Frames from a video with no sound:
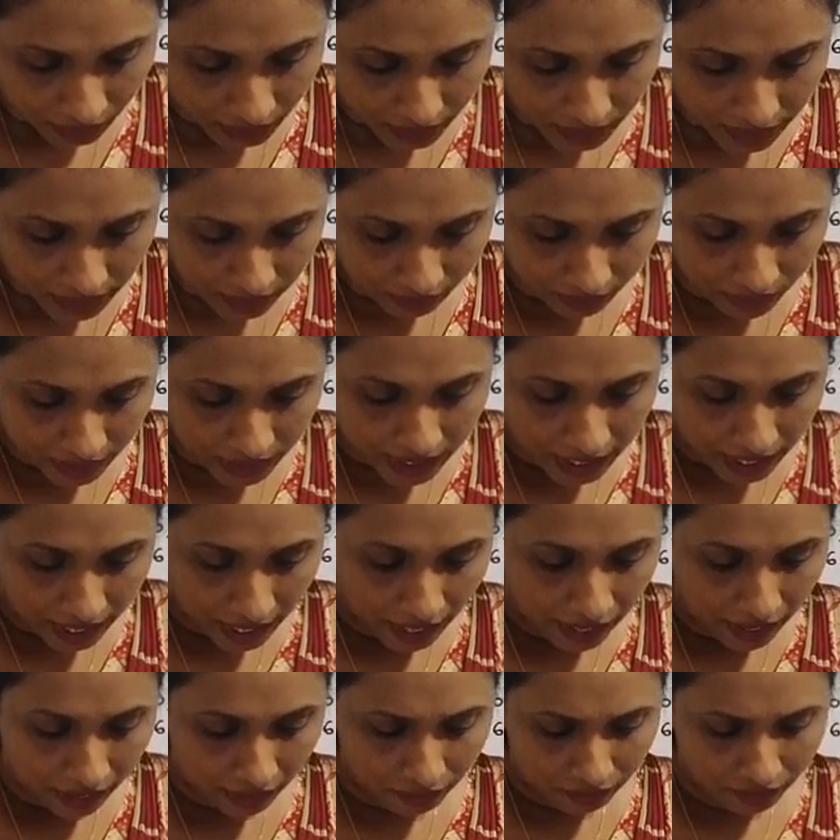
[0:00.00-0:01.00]
Then we
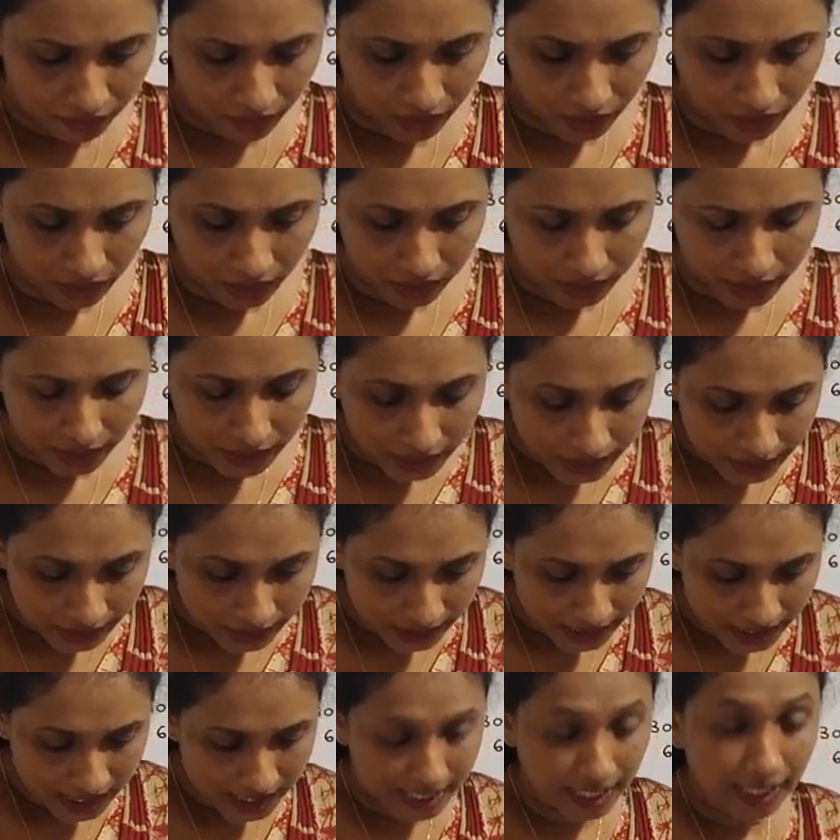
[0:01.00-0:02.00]
have
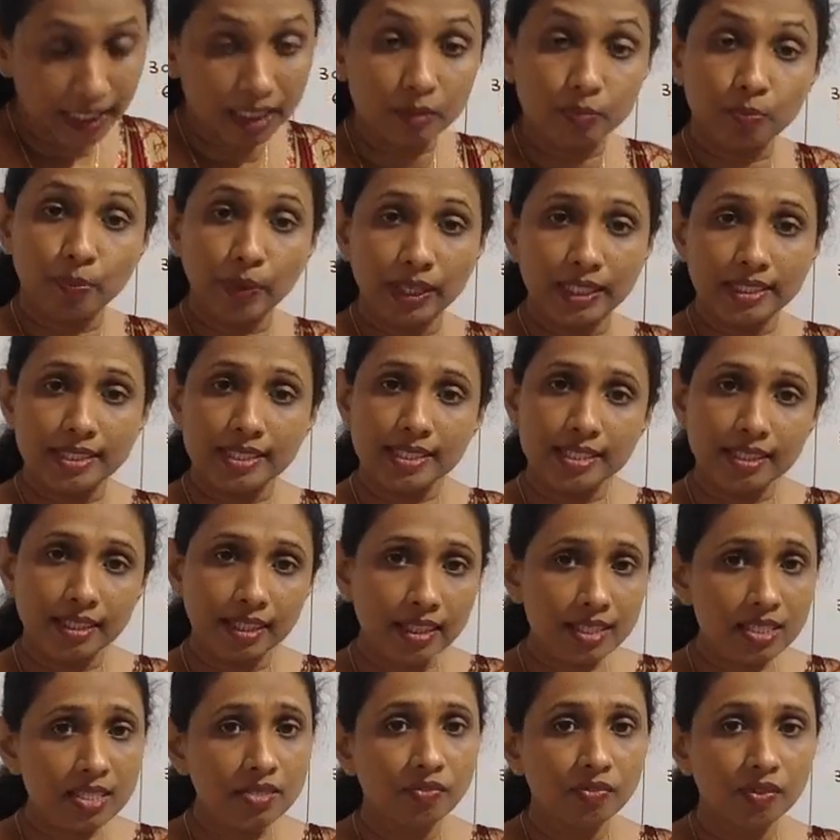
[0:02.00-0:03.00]
interest
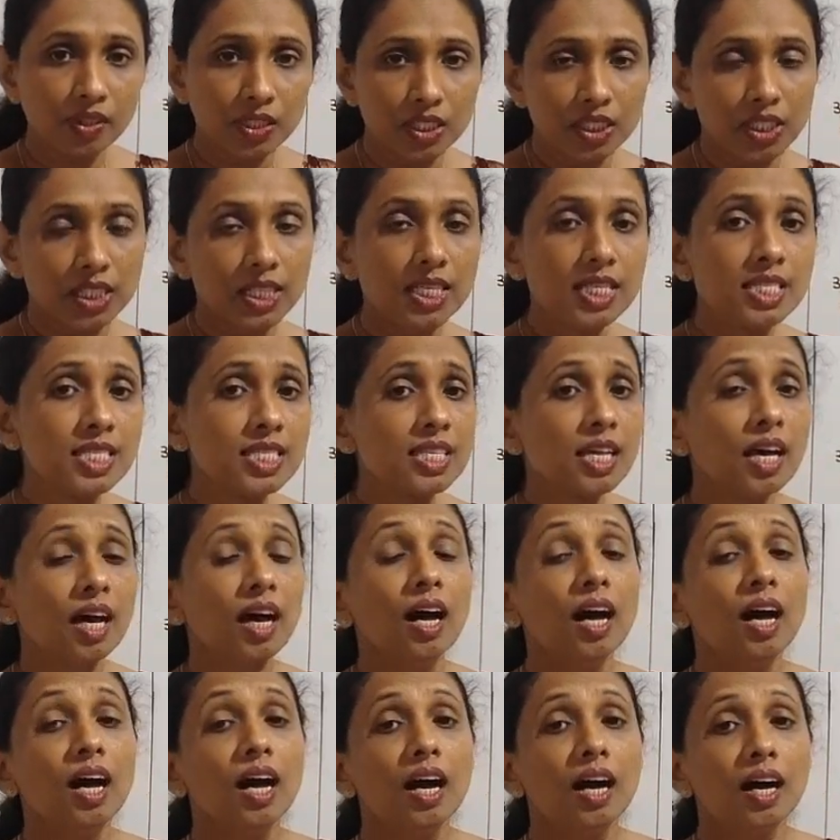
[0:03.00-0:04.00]
expenses, which
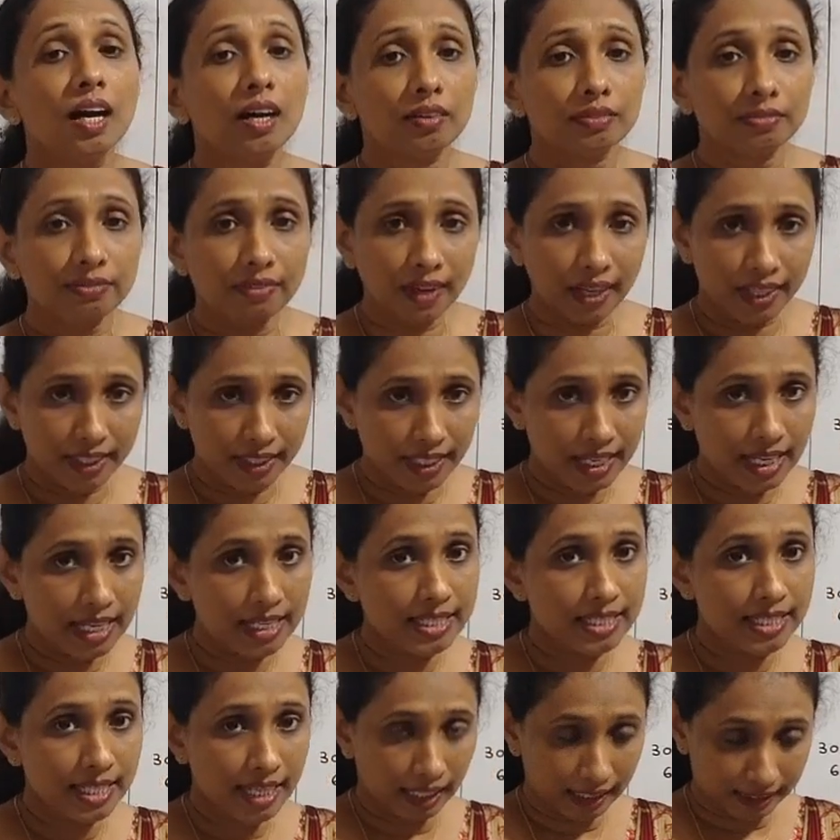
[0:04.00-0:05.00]
is a
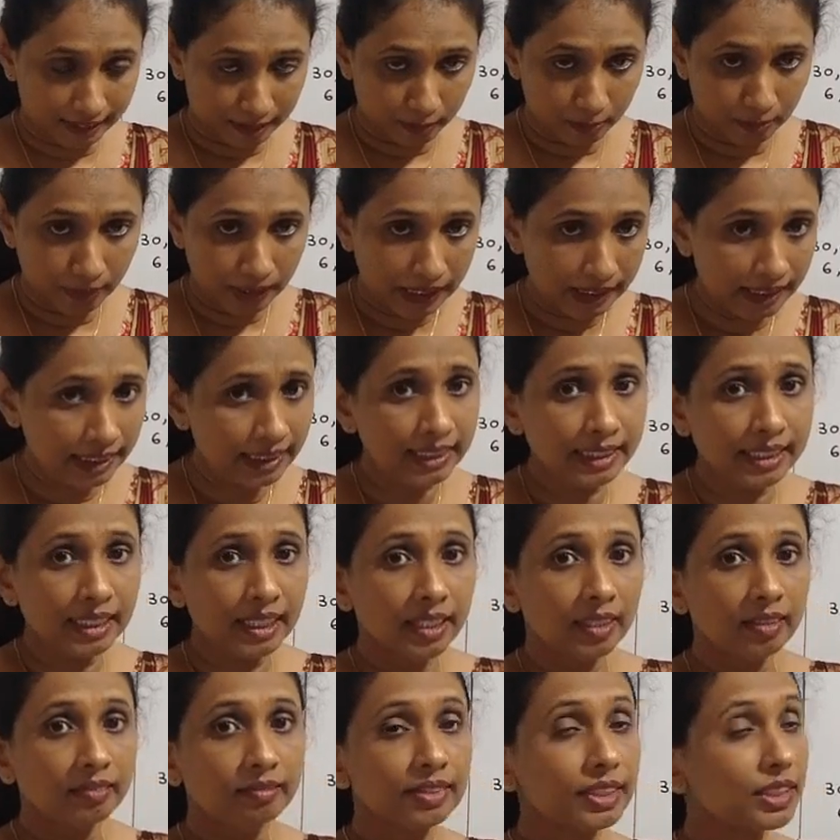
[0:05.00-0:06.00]
finance expense,
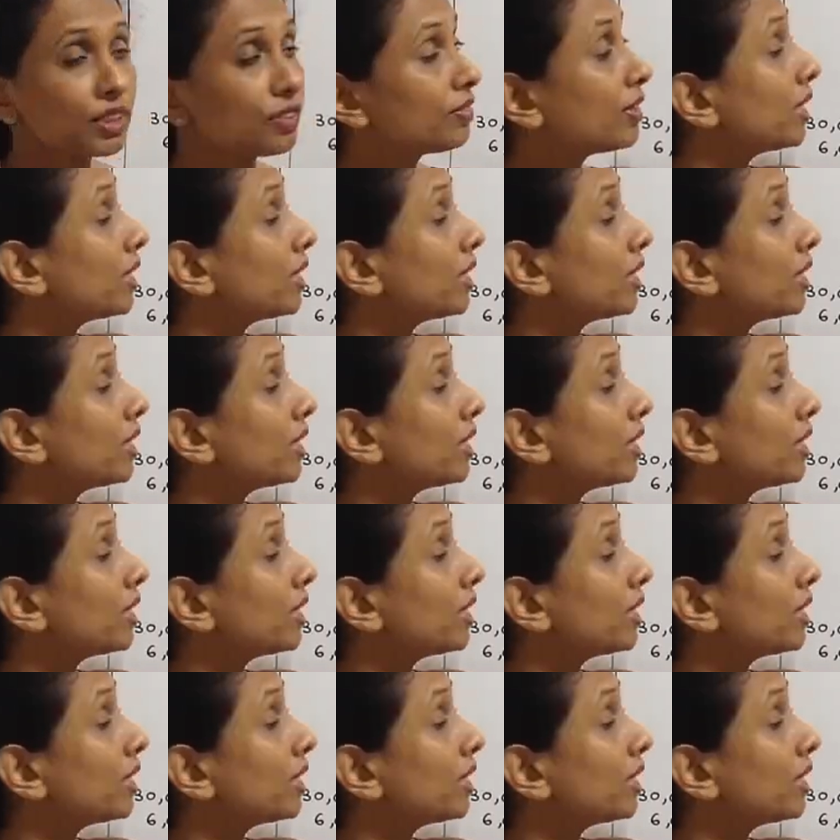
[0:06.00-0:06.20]
which